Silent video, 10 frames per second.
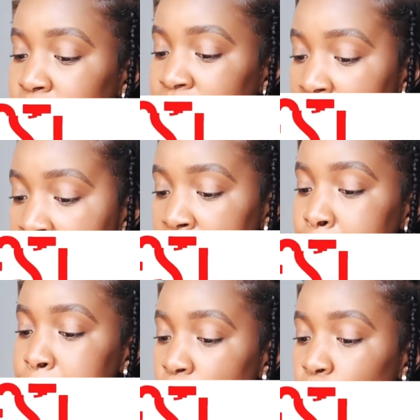
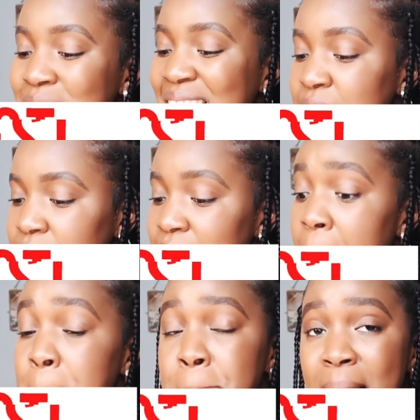10 most
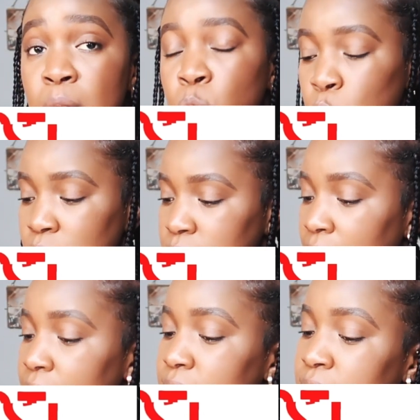insane banned water
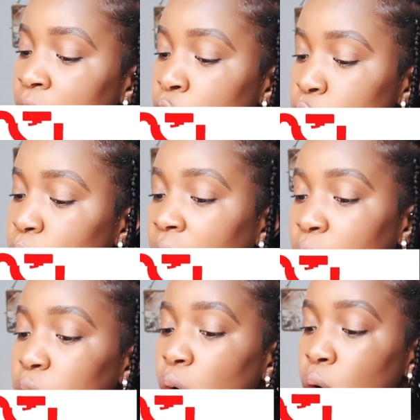slides you
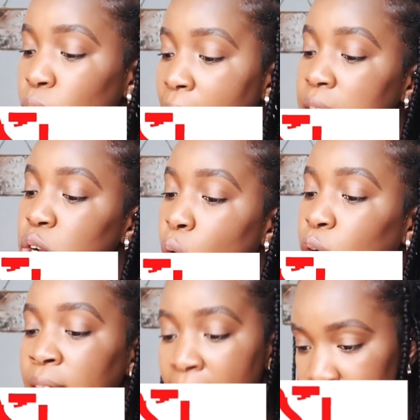cannot ride
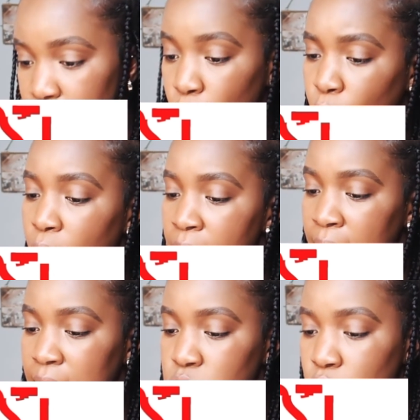on anymore.
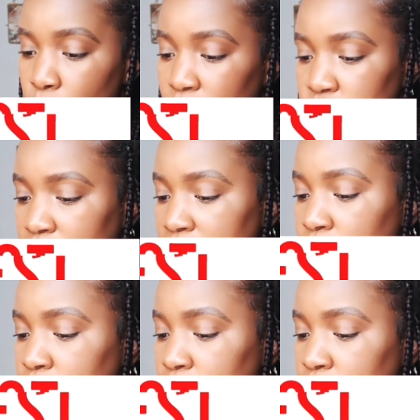Let's go, let's check it out,